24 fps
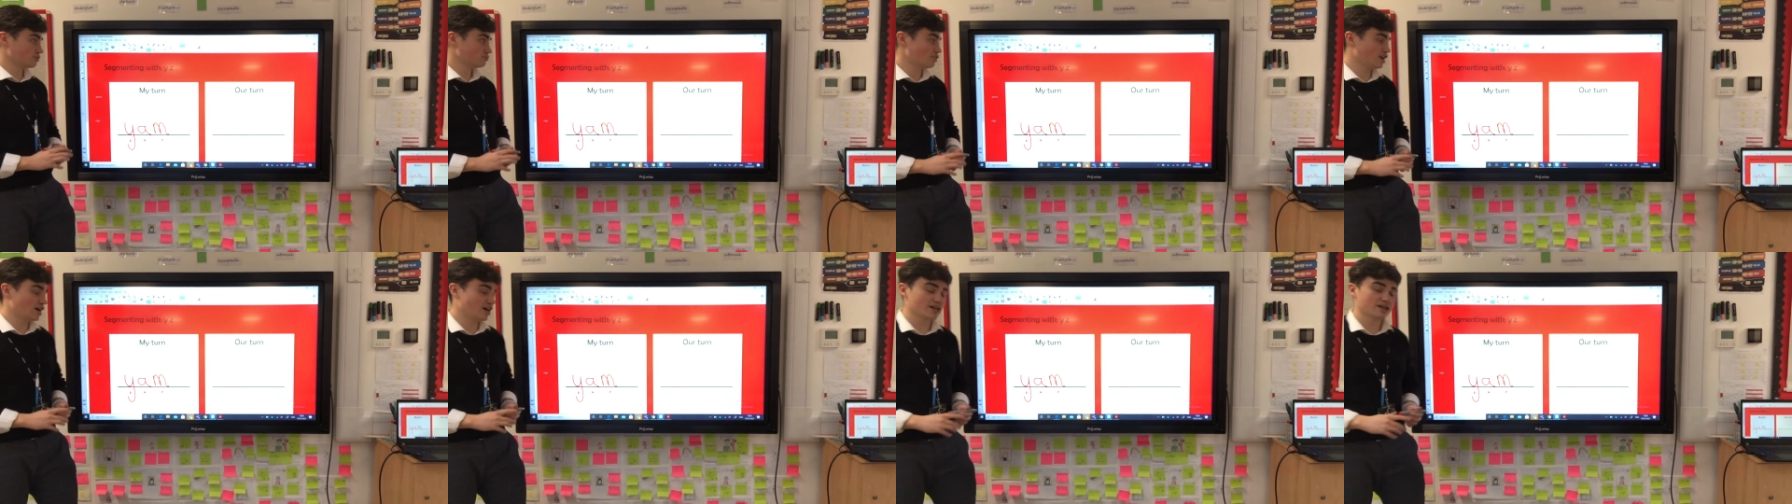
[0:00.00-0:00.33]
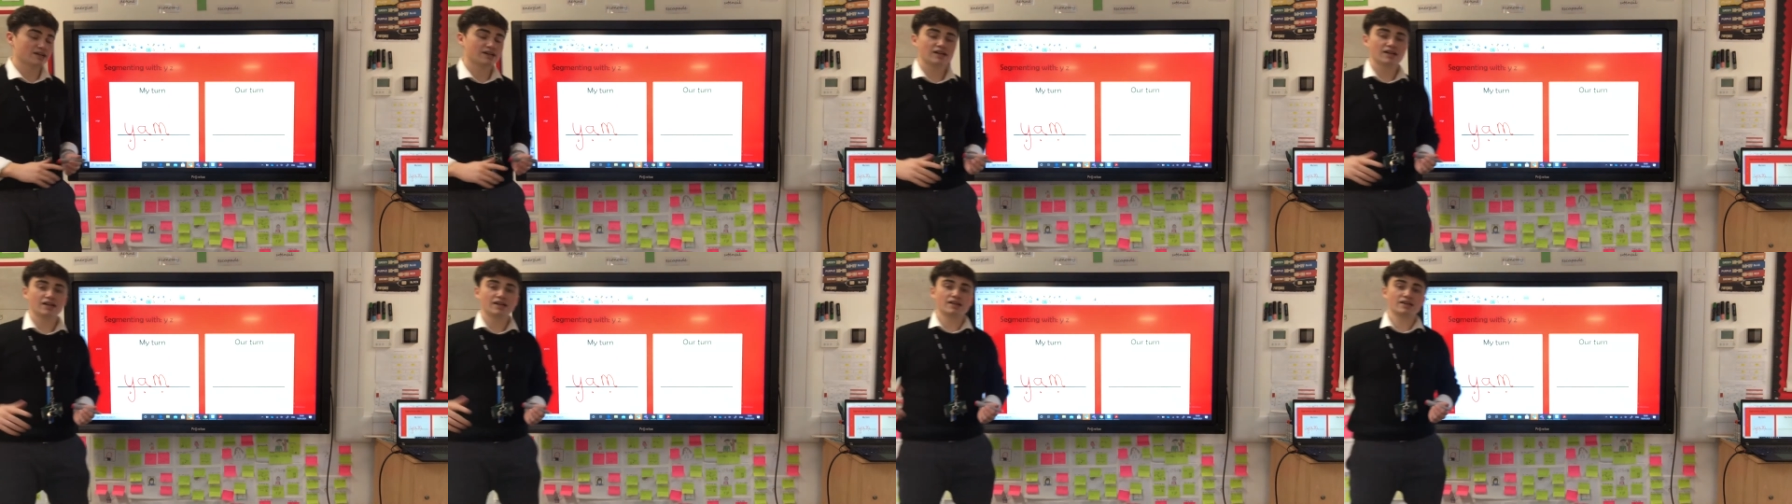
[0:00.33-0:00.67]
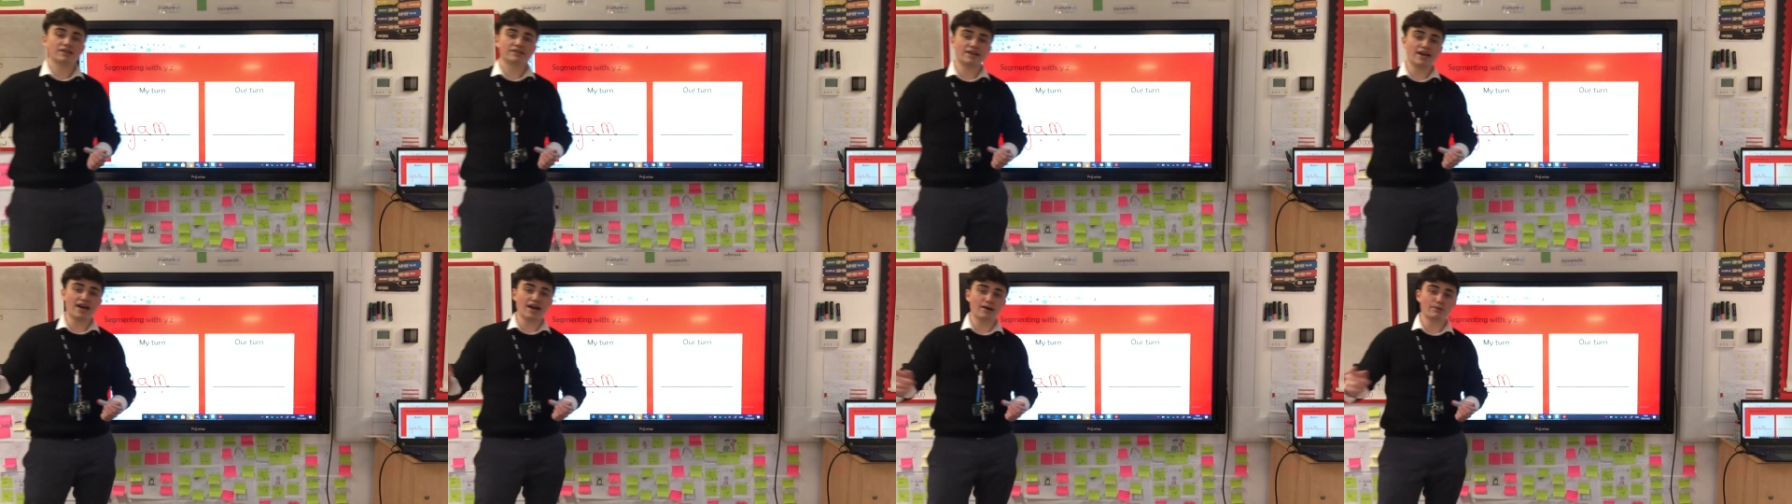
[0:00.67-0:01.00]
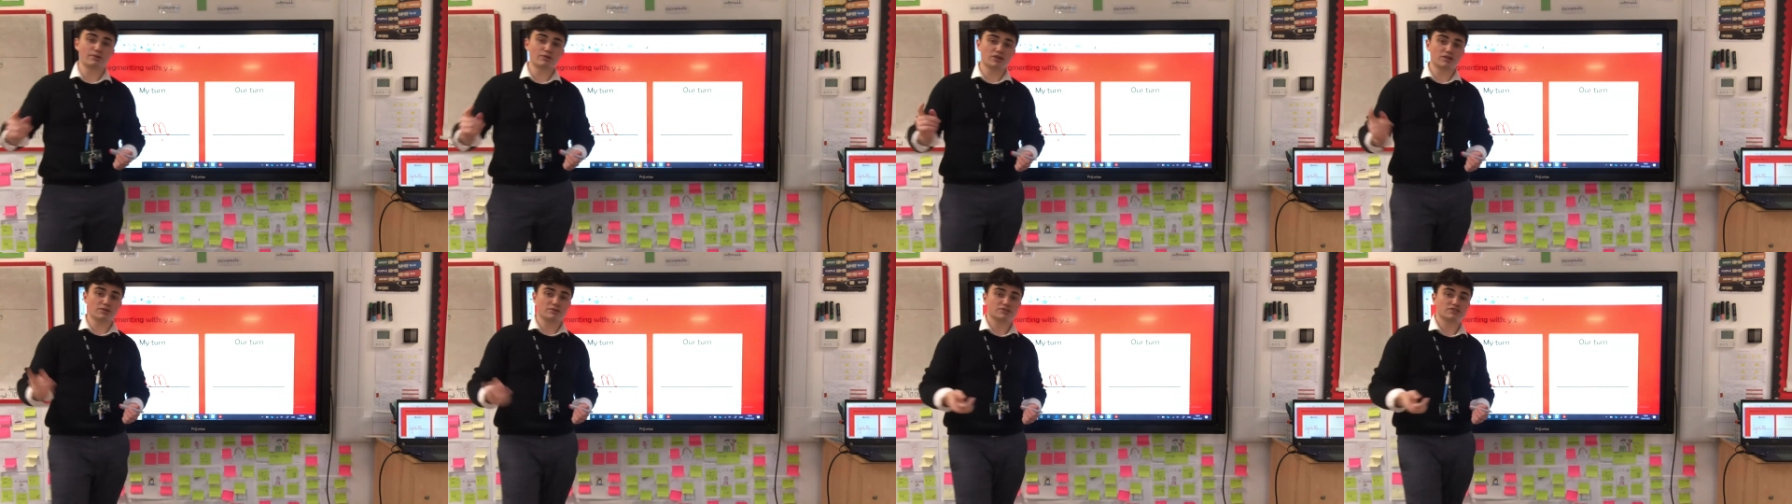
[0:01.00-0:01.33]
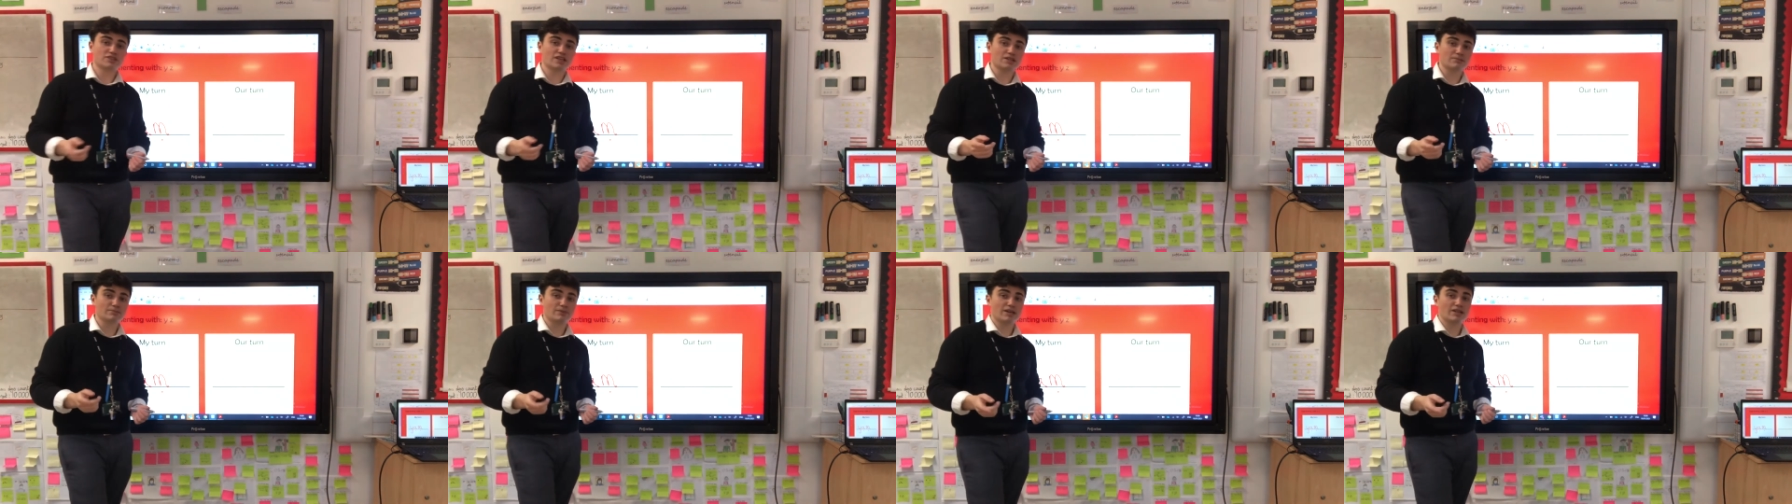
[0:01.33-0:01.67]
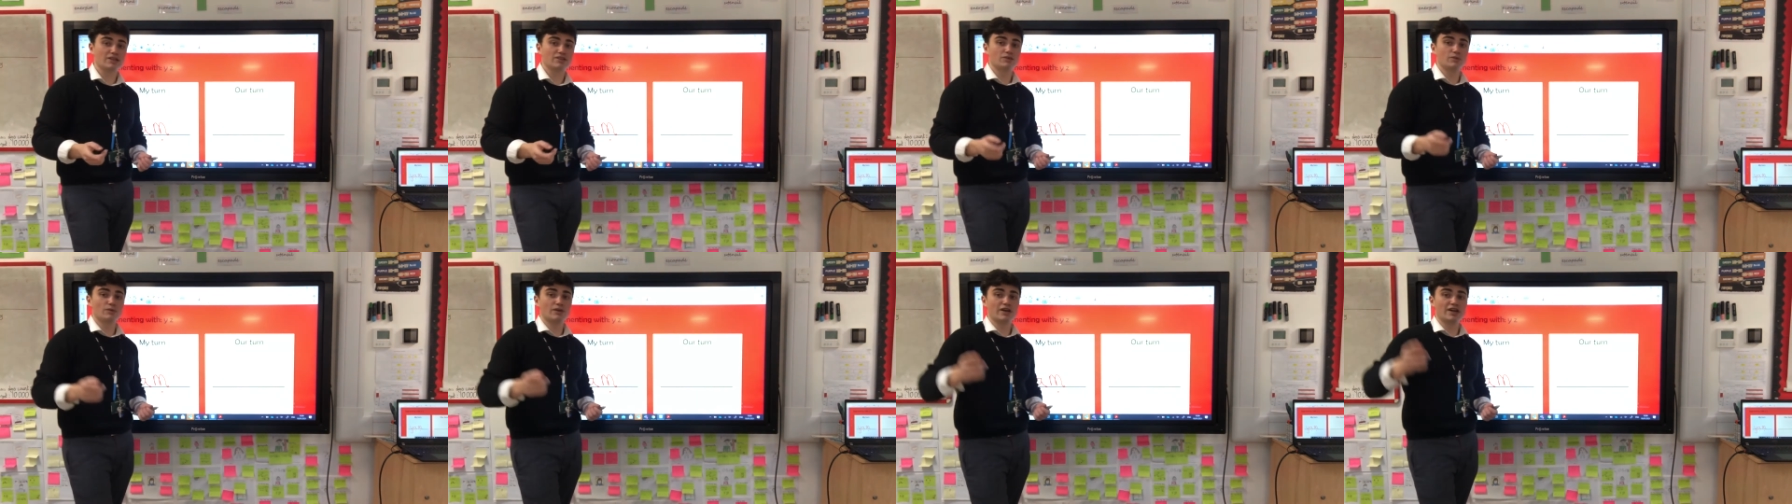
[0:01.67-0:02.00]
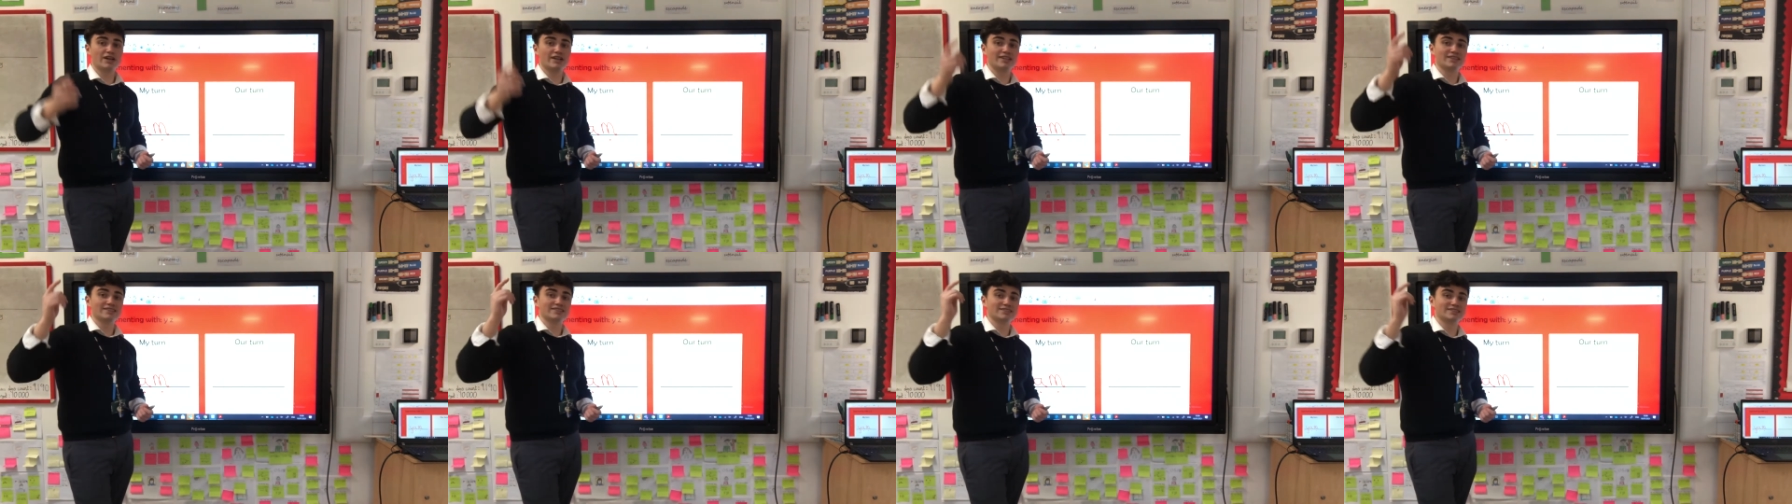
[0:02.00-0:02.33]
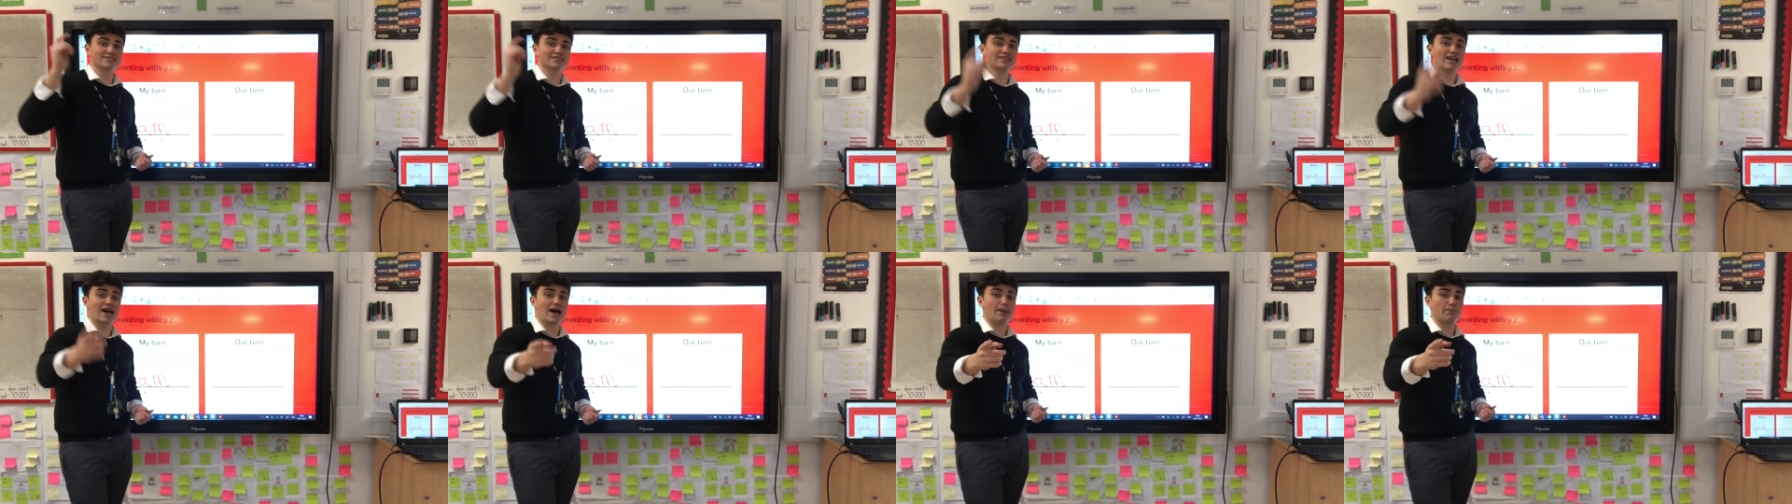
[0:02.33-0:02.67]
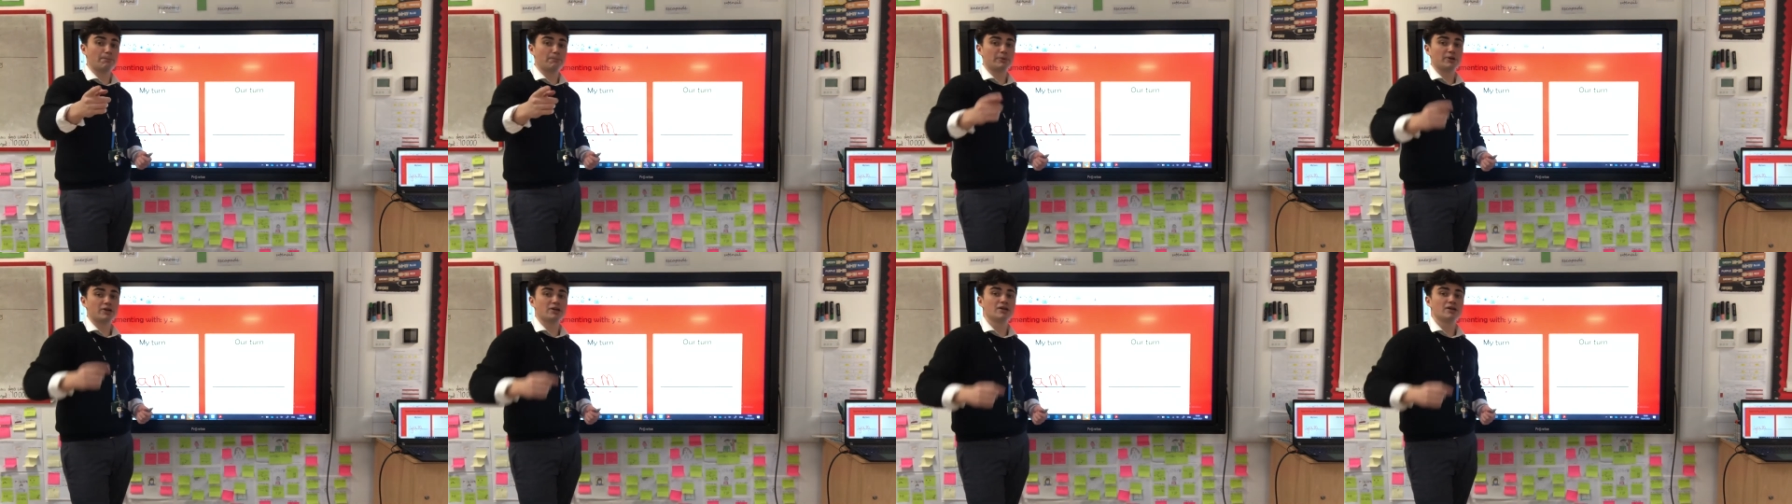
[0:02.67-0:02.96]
Right. Now we're going to segment the word zap.